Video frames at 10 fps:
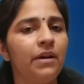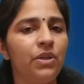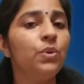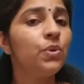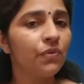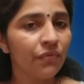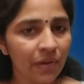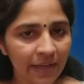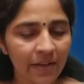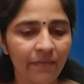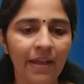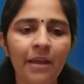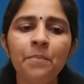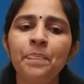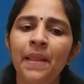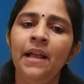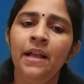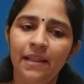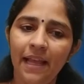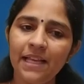useful in a way.
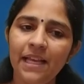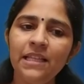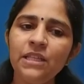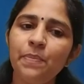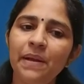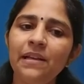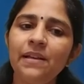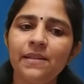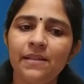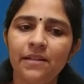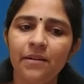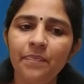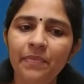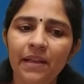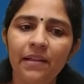Like in sprinkler system,